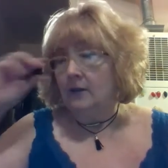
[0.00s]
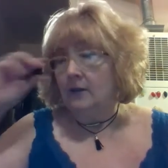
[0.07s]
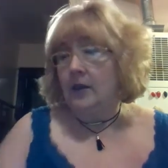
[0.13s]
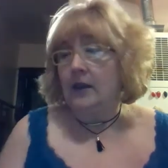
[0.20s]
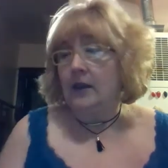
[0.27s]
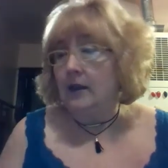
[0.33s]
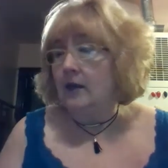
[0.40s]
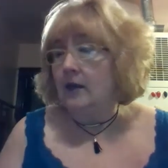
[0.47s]

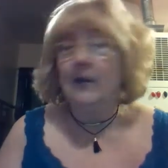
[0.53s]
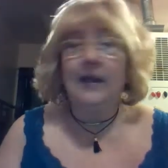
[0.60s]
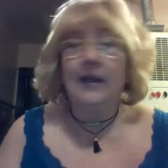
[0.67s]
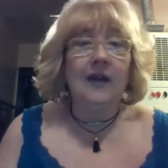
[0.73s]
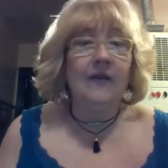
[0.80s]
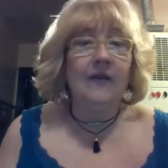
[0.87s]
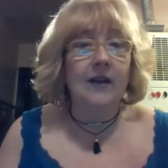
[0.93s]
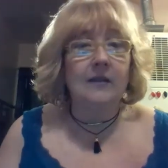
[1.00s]
But I only
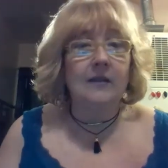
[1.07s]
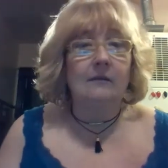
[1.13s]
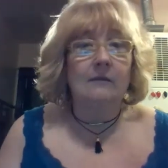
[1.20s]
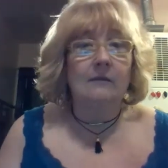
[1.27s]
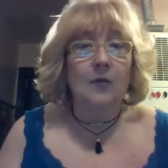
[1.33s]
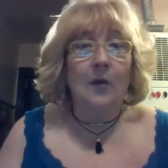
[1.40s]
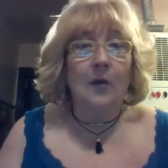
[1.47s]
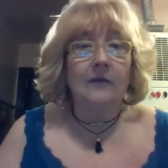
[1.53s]
have like
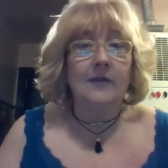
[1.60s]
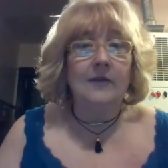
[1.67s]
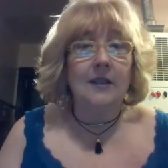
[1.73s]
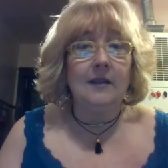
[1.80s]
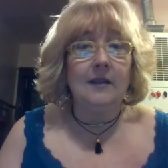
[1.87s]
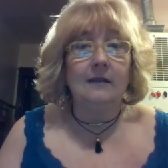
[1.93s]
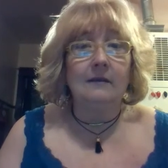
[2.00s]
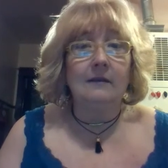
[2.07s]
12
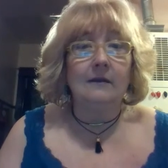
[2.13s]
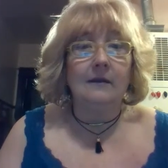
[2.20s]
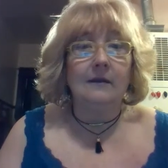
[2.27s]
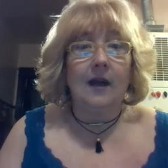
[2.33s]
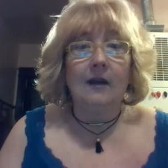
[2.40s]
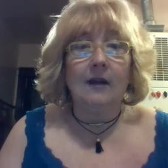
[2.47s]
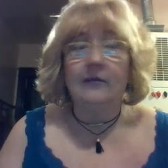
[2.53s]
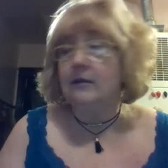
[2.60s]
teeth
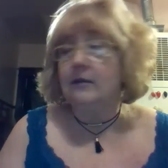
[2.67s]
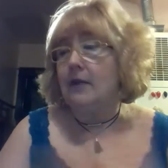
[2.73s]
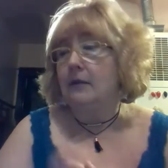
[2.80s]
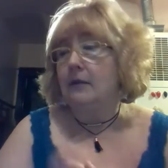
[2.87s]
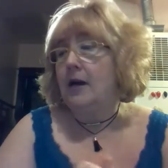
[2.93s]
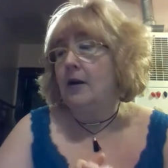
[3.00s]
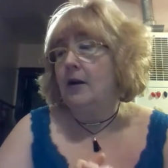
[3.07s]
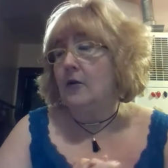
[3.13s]
left in my
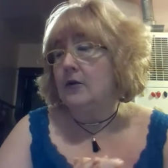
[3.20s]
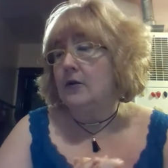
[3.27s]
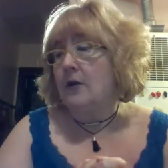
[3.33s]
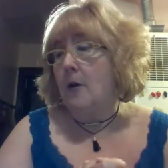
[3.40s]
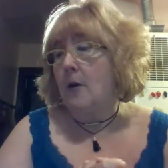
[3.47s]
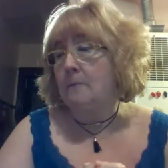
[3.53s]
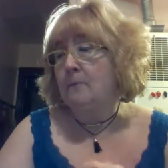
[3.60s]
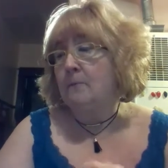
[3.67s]
mouth, so.